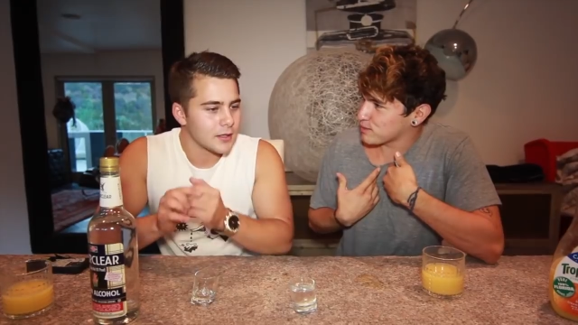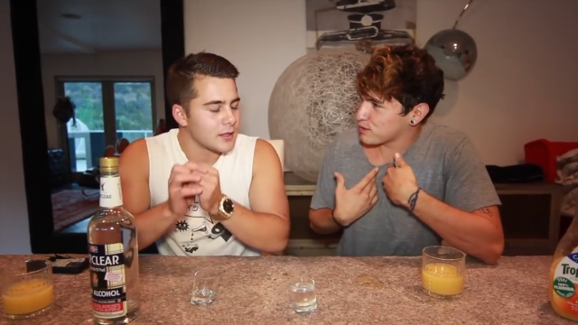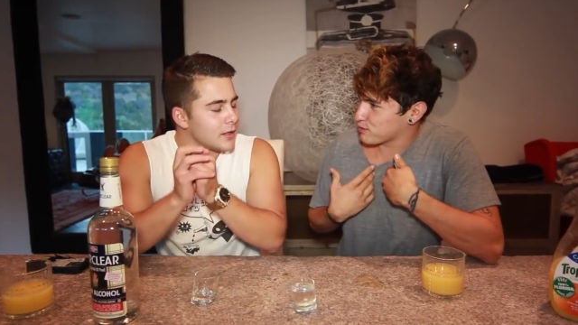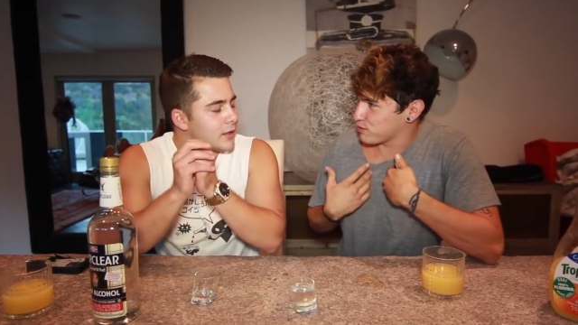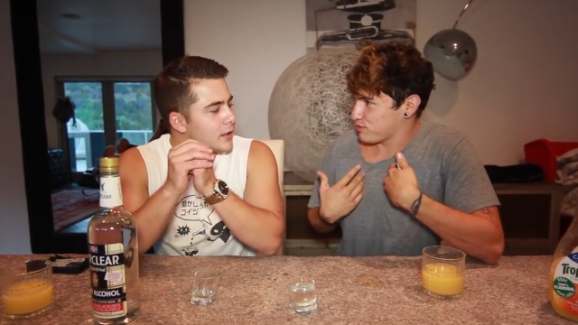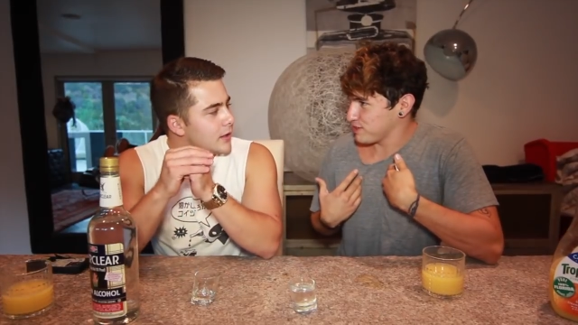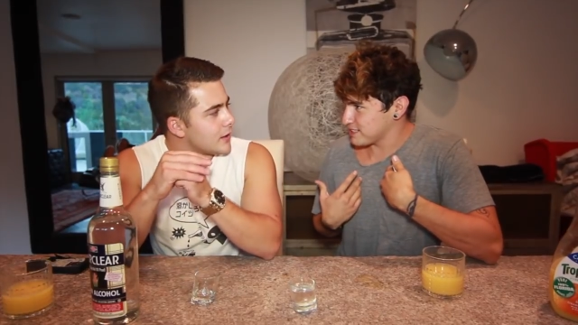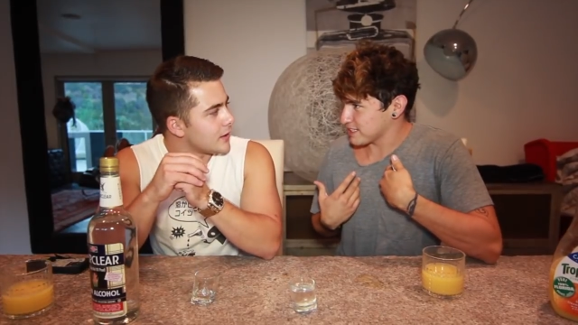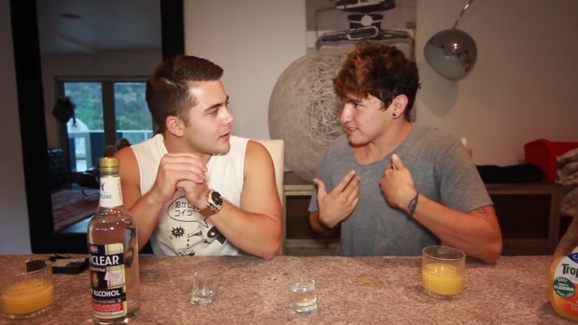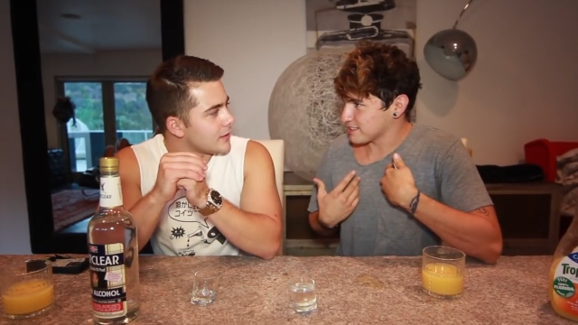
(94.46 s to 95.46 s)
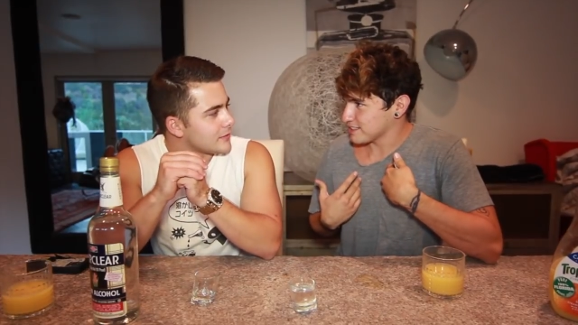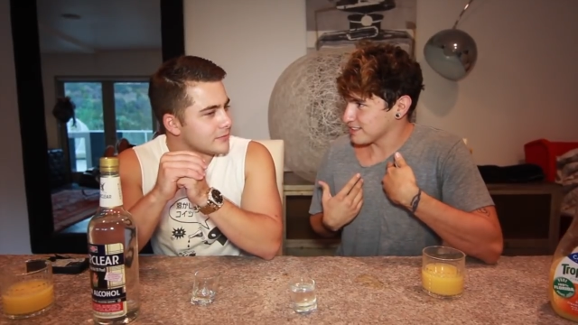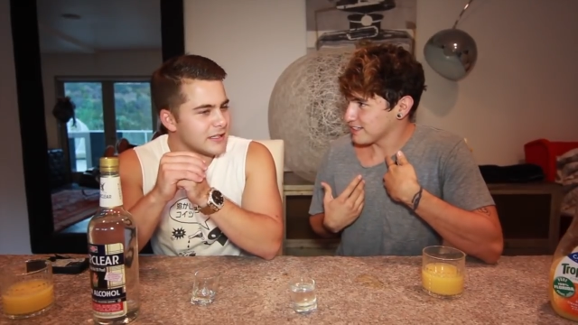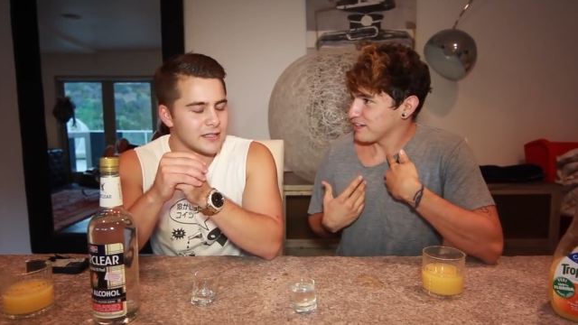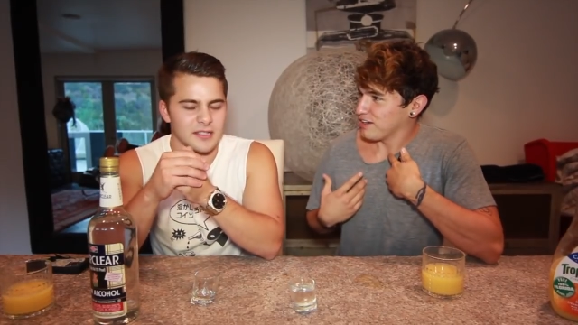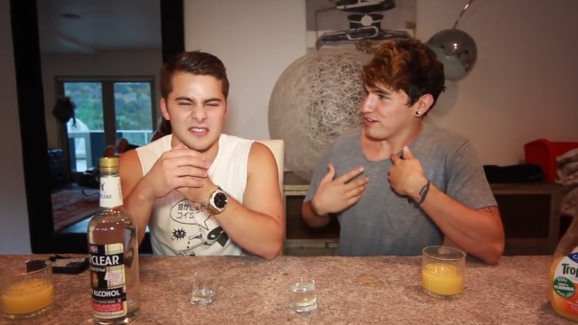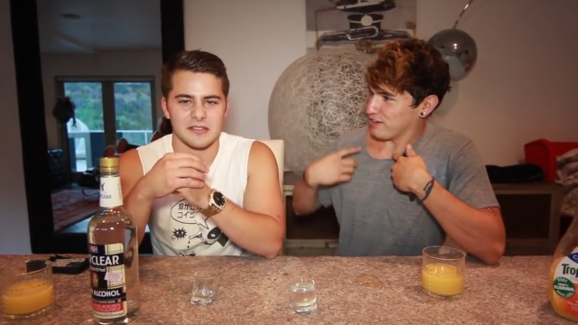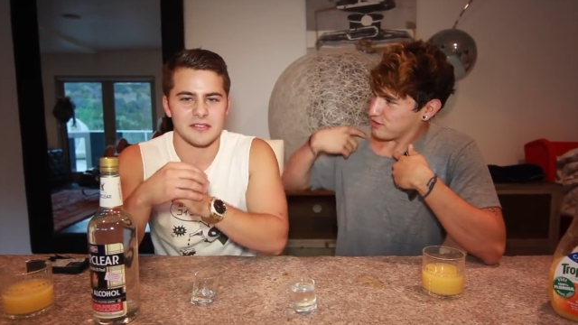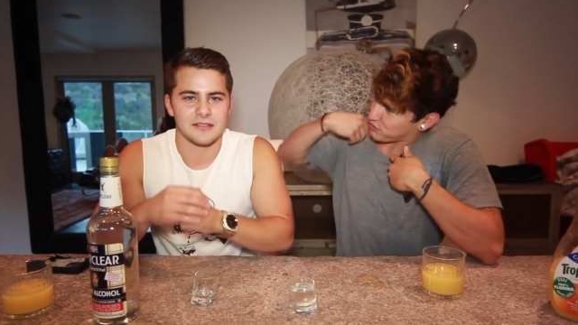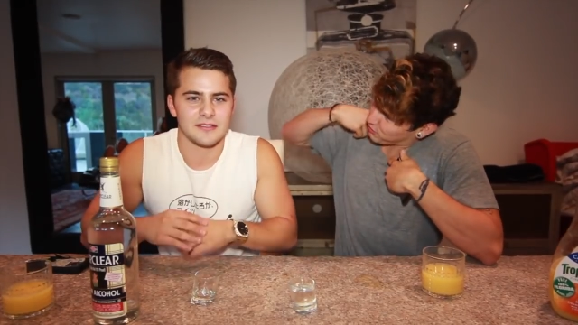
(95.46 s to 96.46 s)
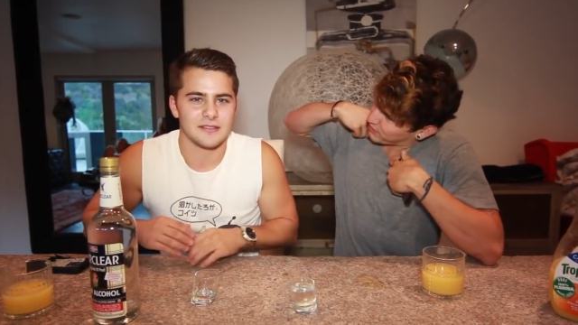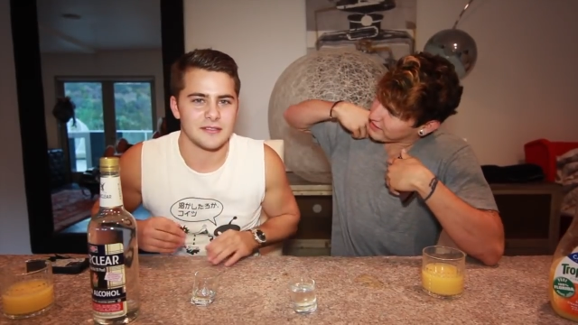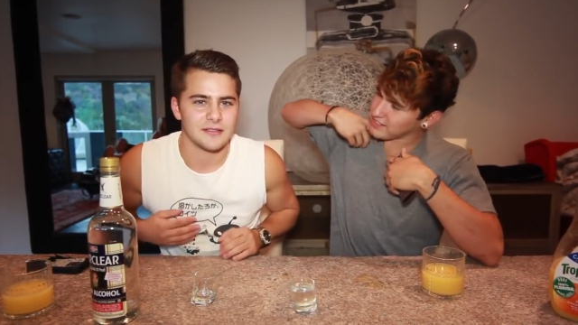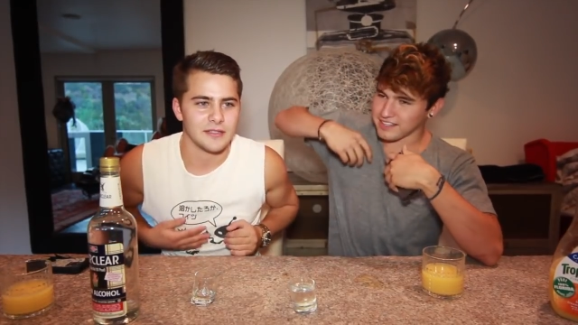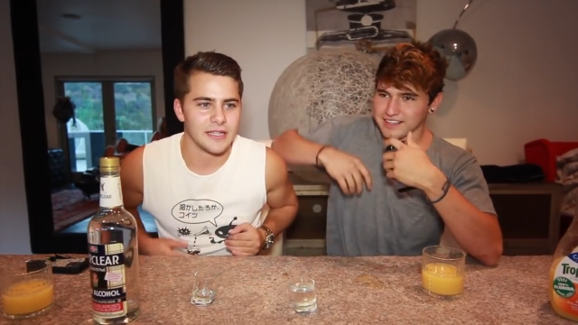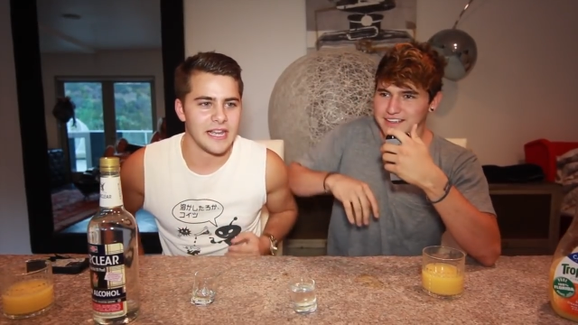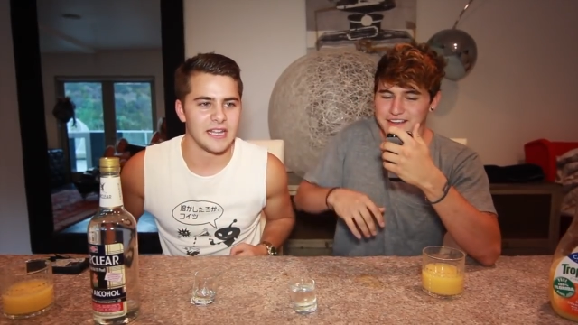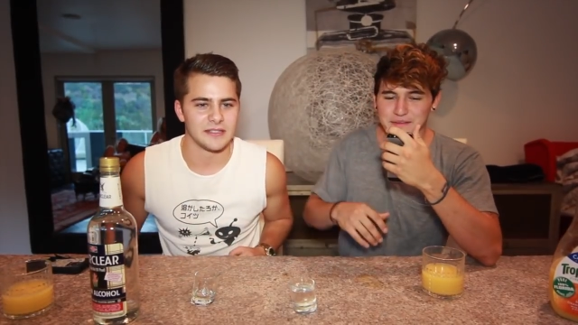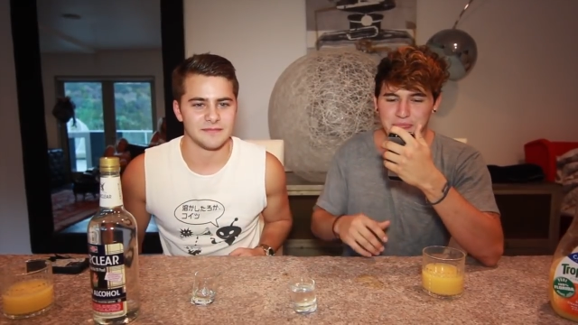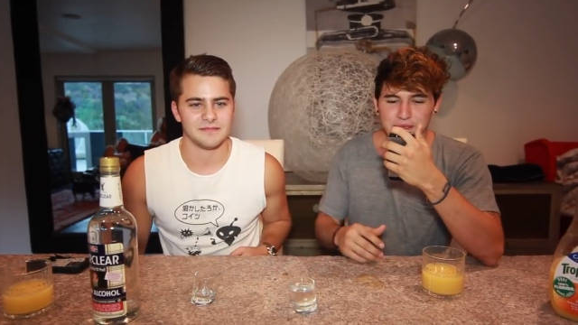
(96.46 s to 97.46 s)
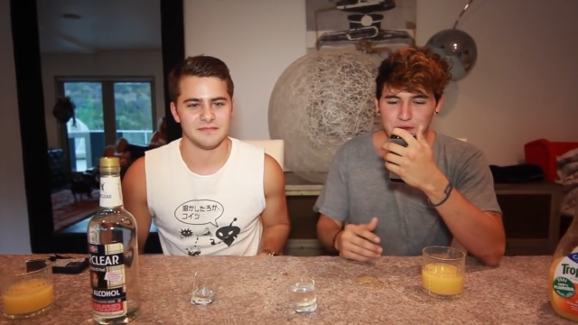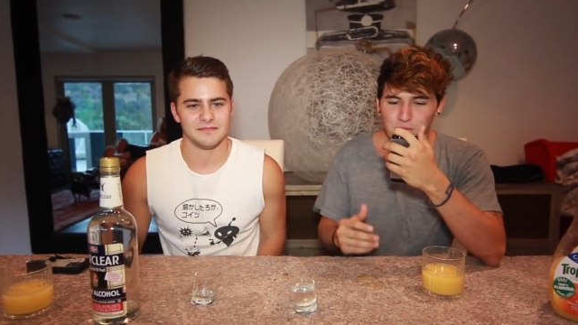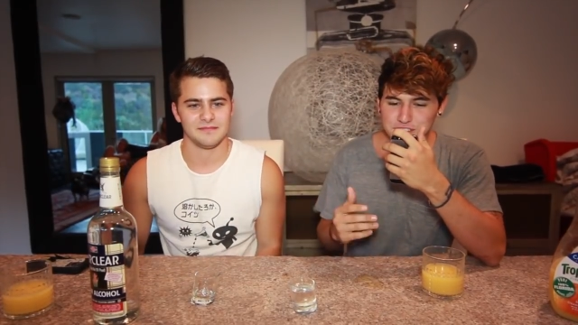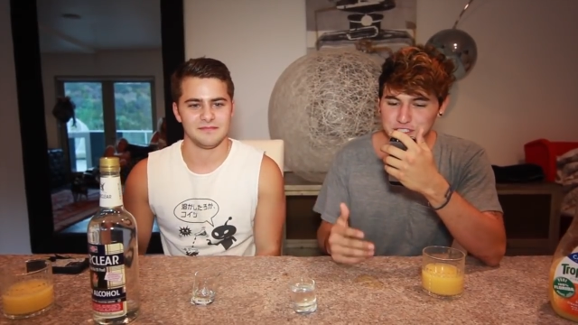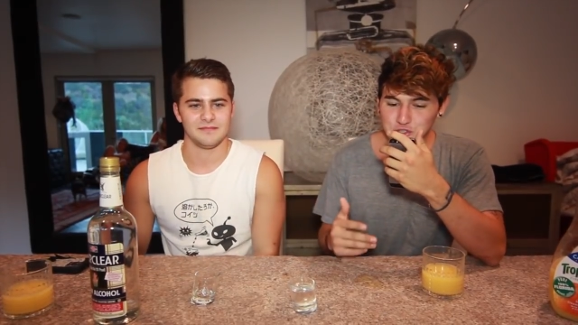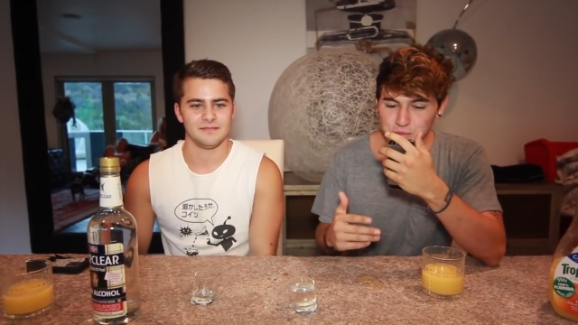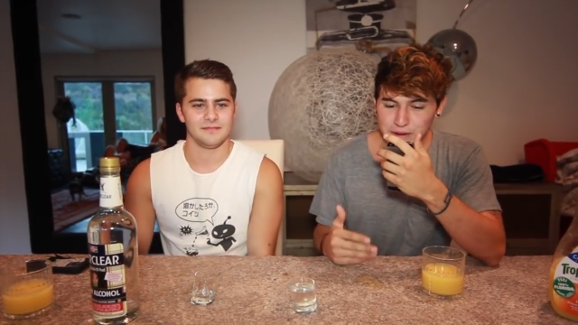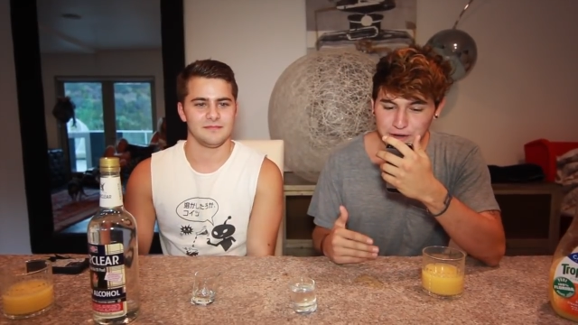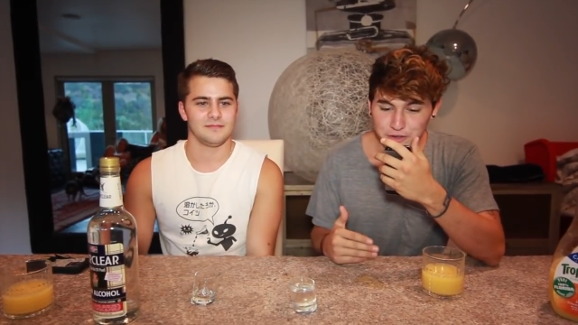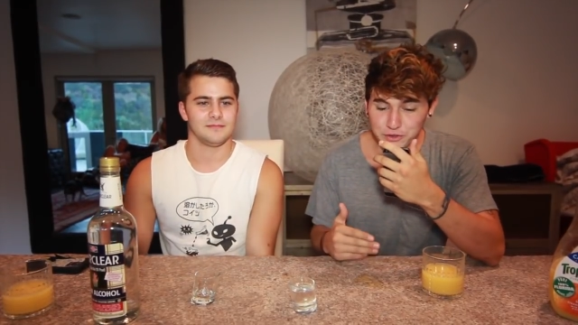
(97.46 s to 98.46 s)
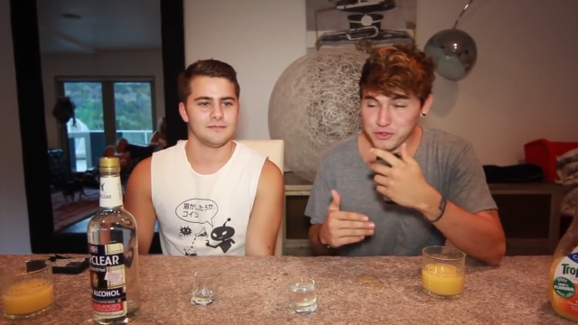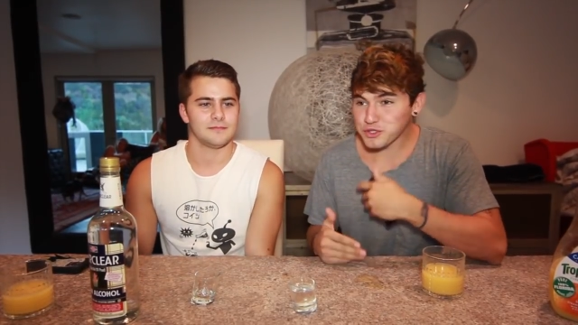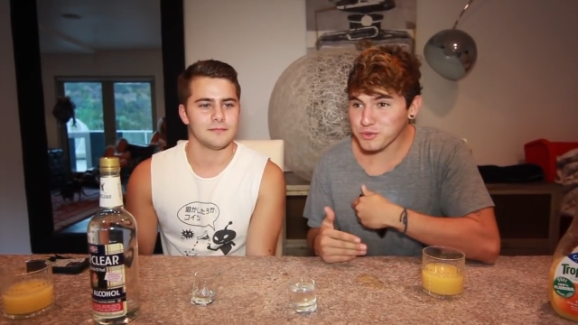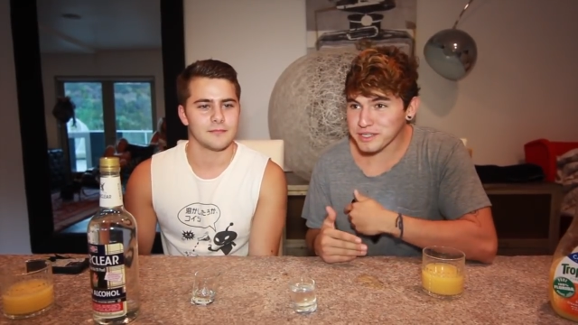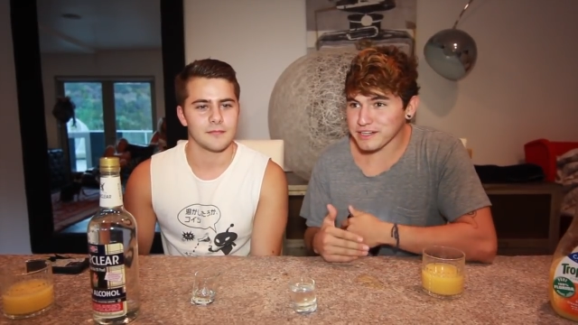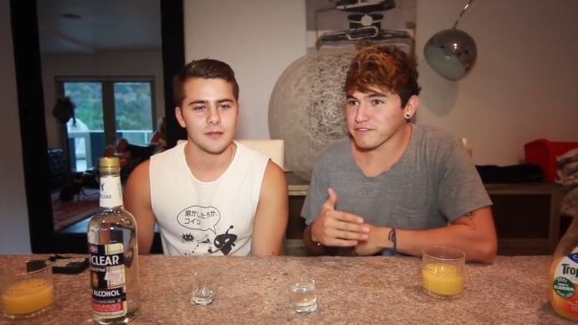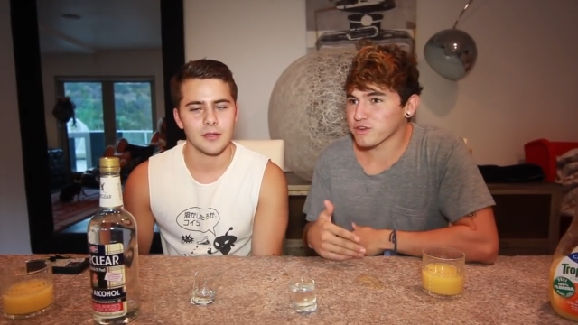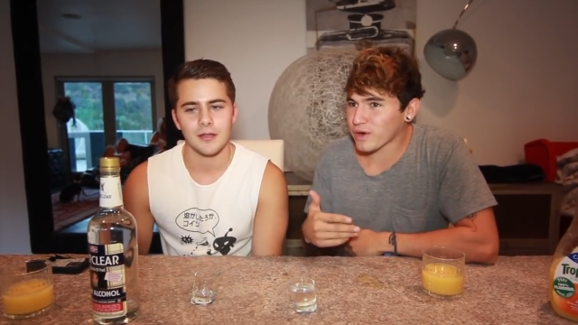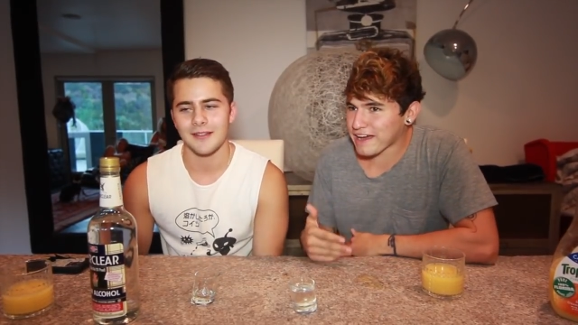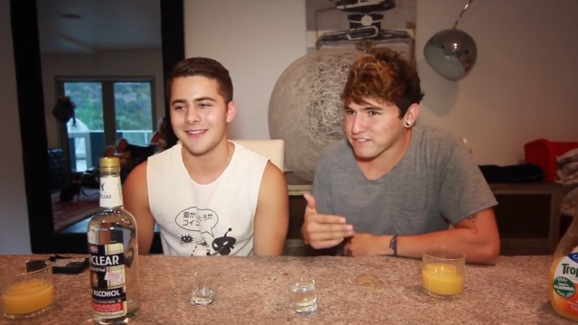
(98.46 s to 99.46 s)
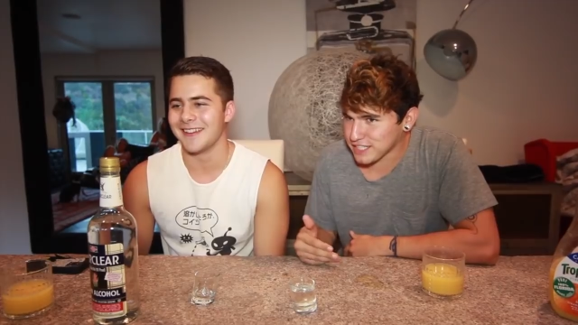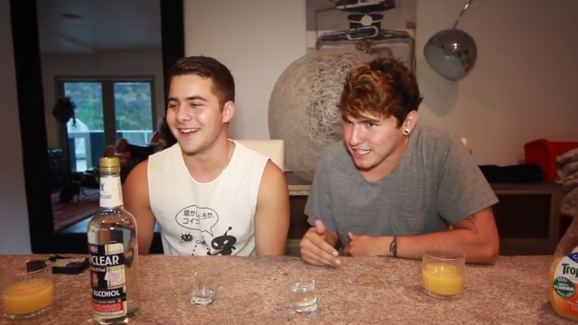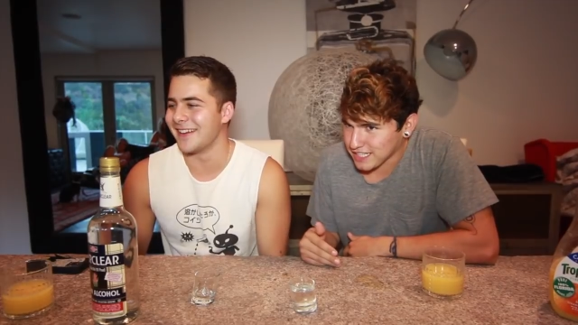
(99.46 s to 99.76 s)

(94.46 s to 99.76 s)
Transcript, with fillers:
Speaker 1: subject was physics. Ugh. So you ready? Yeah. What's the numerical unit of gravity?